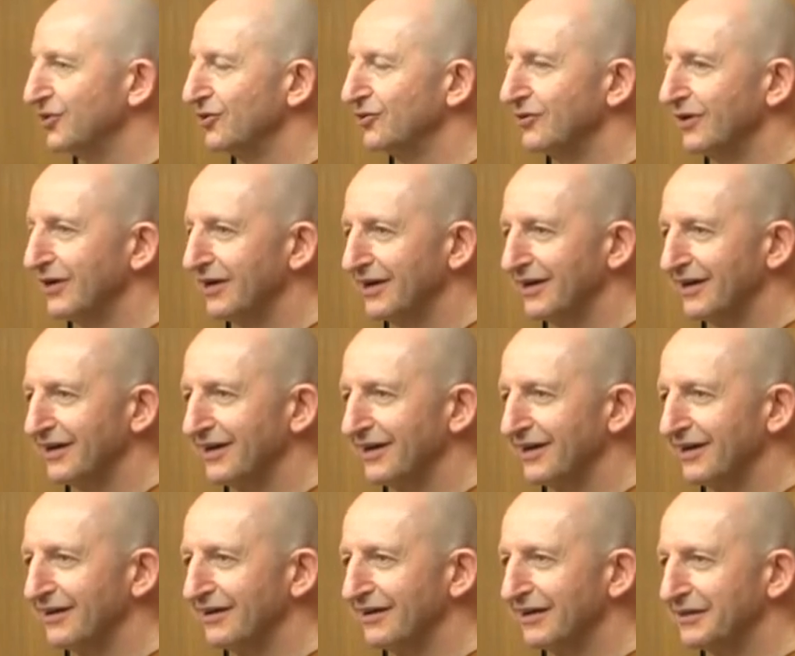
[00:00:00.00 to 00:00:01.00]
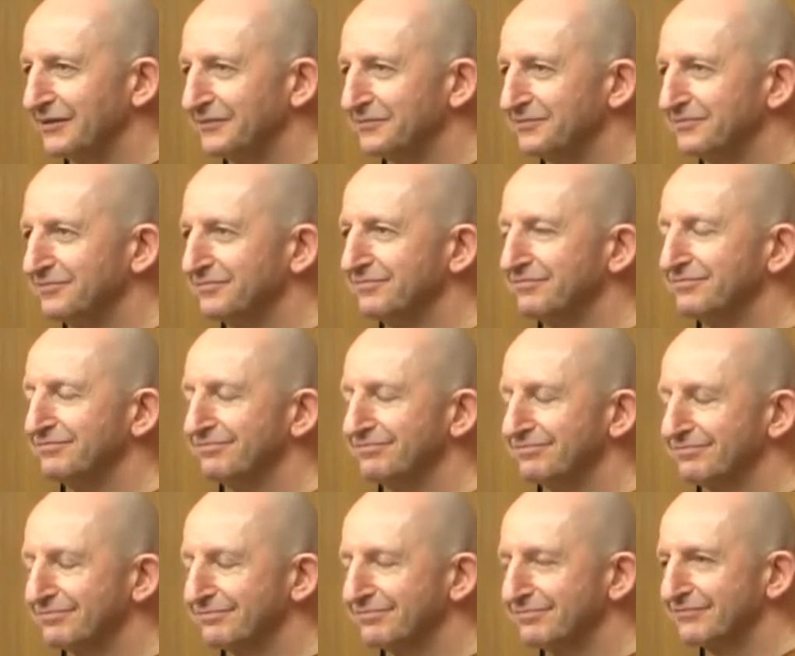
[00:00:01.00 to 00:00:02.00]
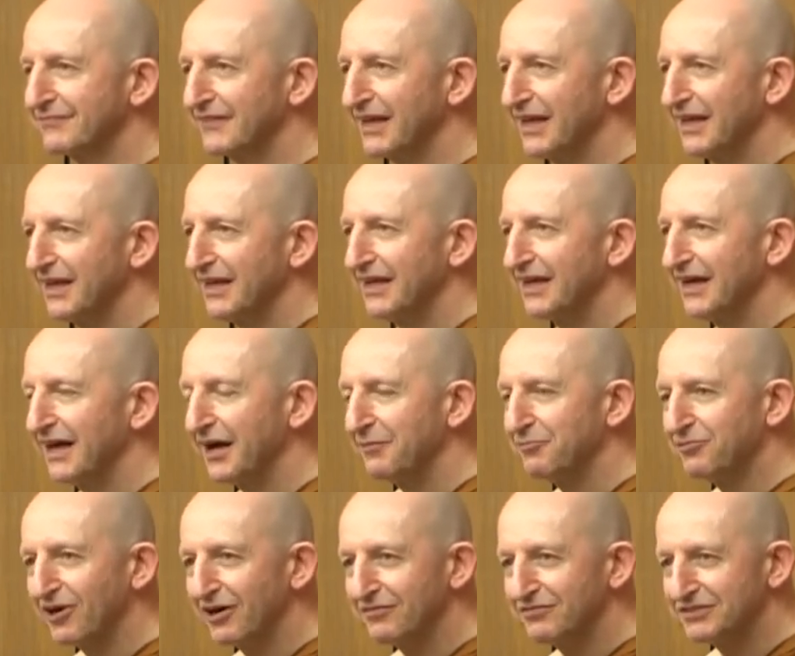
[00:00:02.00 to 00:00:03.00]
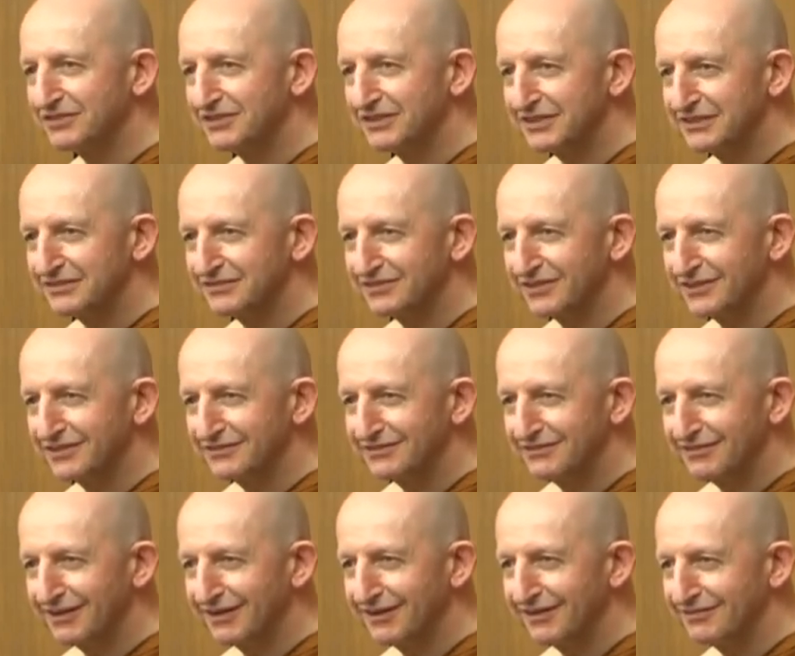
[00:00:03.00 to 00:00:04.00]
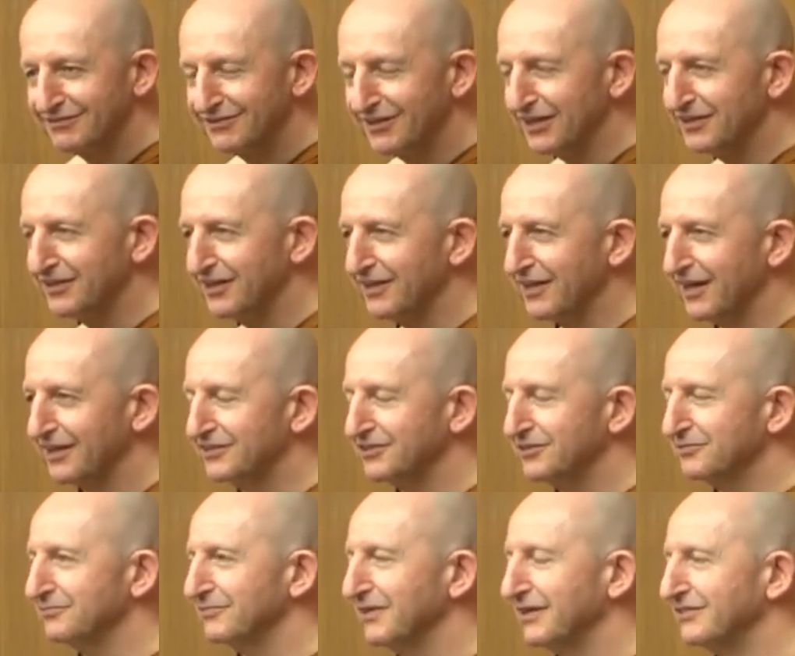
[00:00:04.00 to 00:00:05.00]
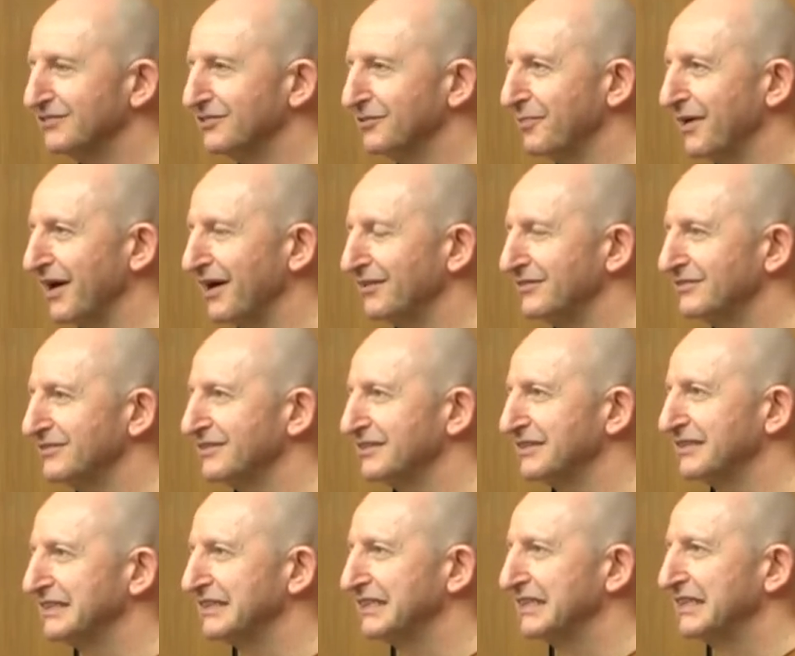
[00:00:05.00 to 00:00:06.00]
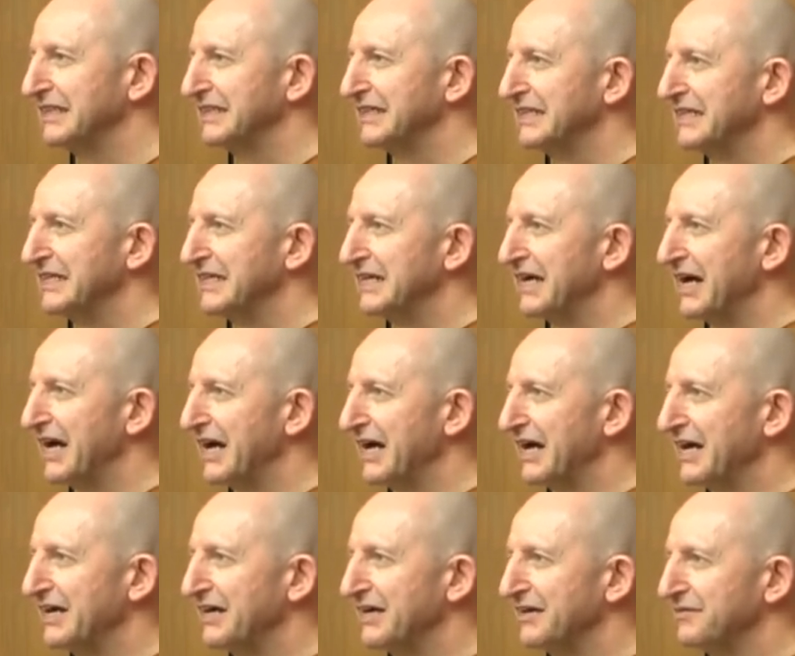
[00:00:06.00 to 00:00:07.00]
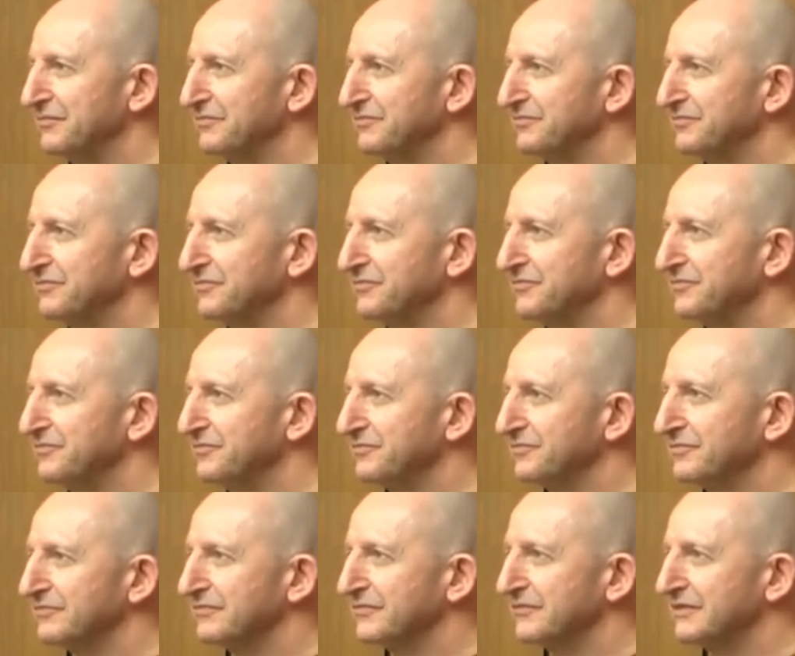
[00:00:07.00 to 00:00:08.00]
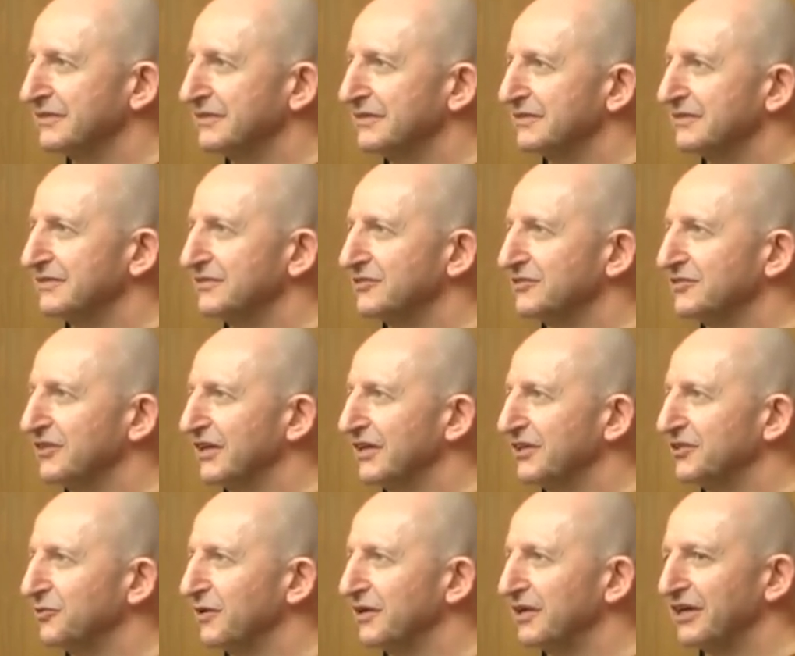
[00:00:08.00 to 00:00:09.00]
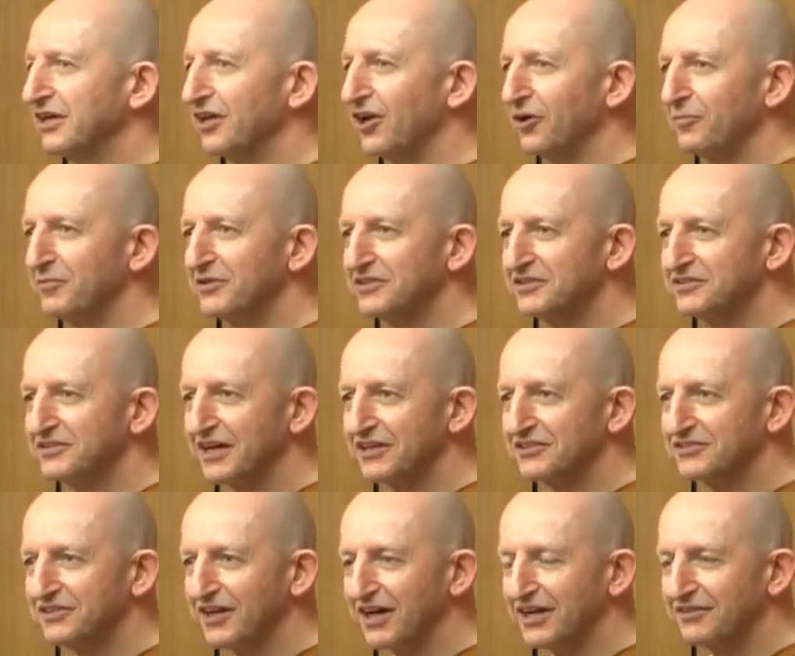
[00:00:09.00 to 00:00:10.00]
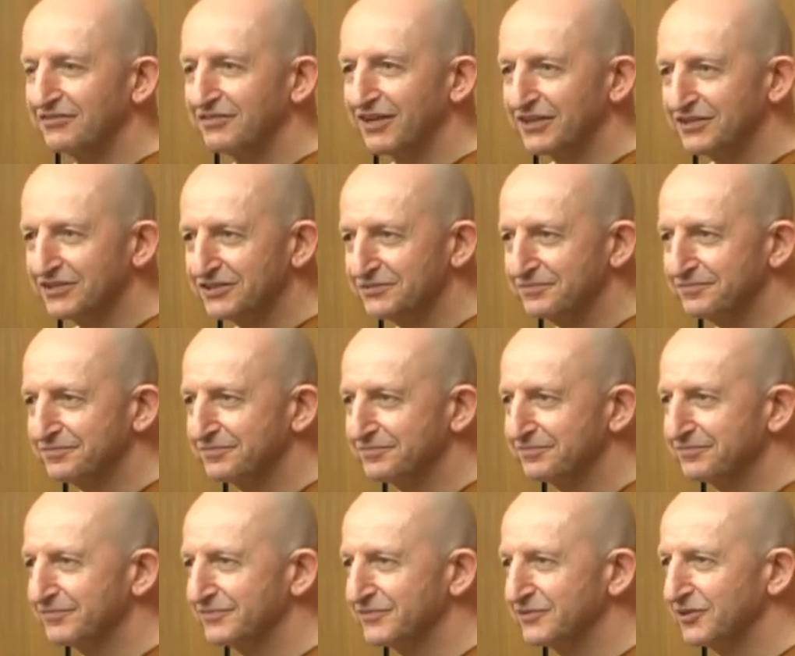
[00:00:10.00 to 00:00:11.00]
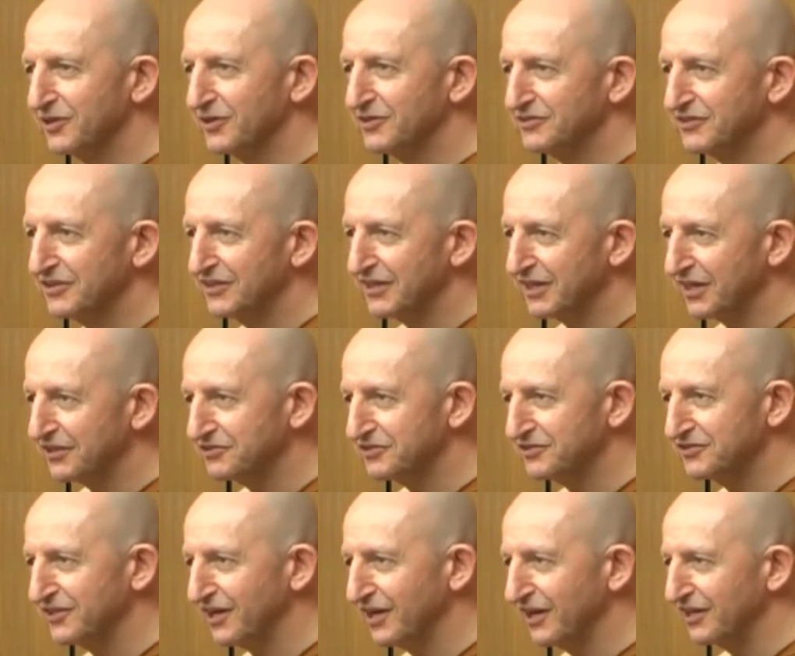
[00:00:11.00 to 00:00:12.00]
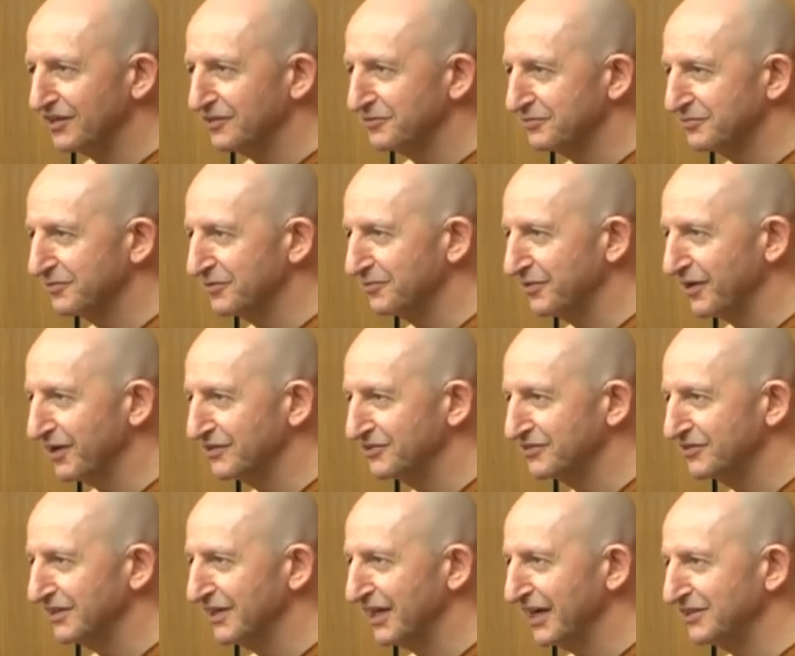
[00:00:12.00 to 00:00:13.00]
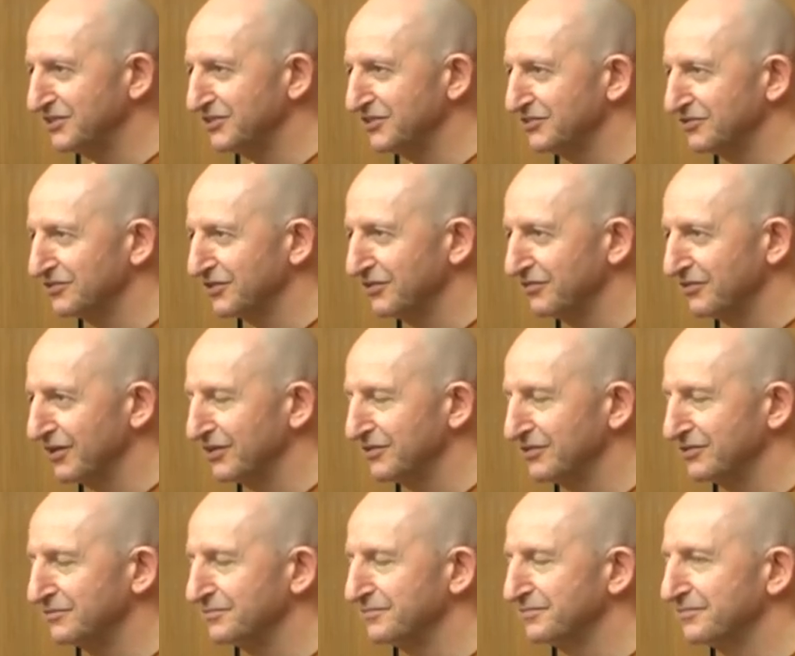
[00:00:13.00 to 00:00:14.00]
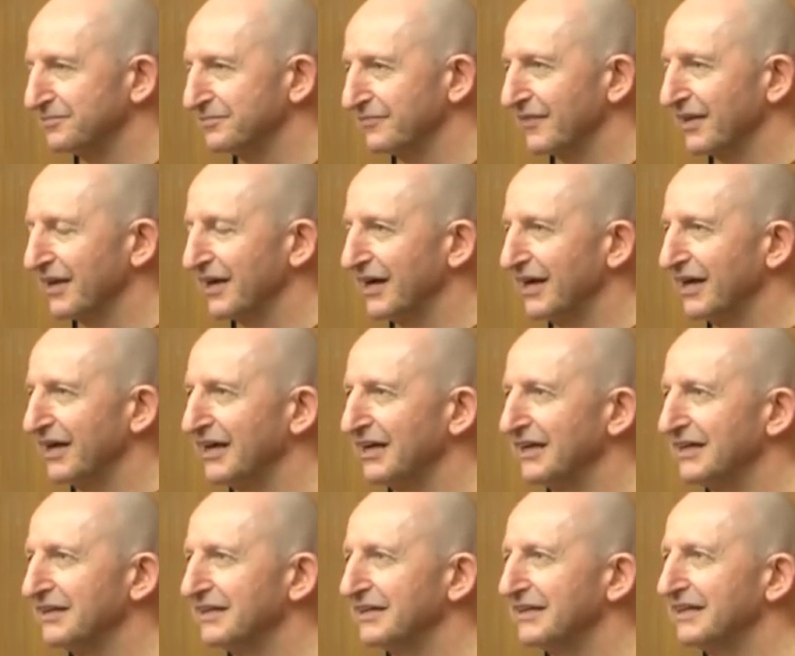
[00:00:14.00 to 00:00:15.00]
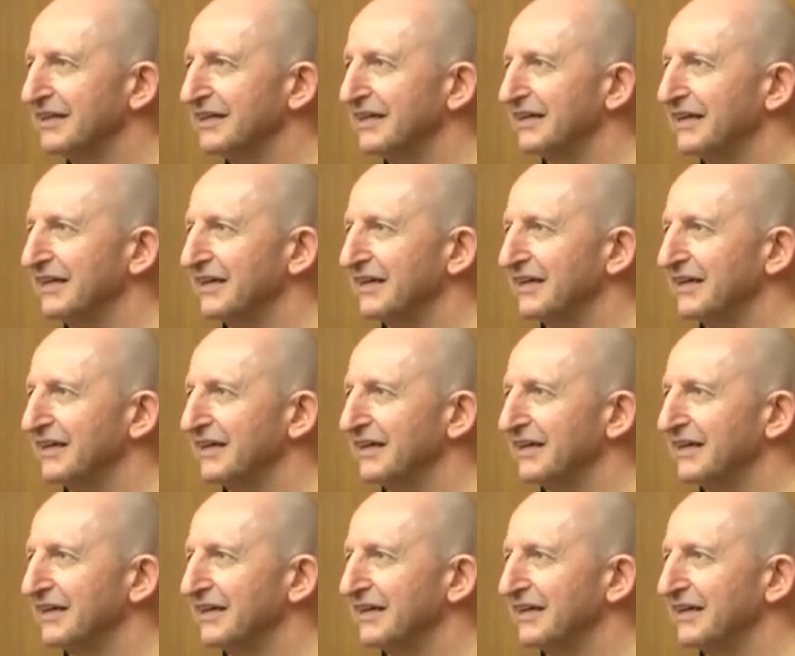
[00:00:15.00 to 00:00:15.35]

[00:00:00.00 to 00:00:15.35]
so uh, um, Amaravati is in the uh, United Kingdom it's about um, say 20 kilometers outside of London so it's in the countryside, but past the edges of London uh,